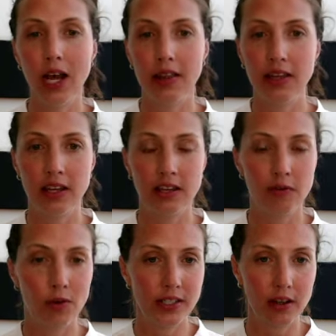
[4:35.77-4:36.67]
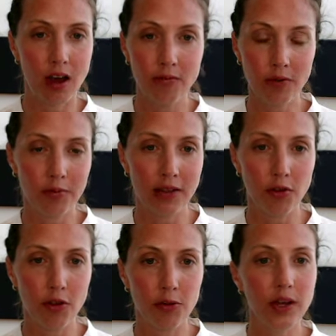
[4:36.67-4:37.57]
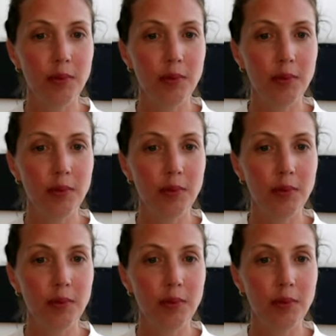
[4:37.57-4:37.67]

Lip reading: at the end of what's to come from level 3,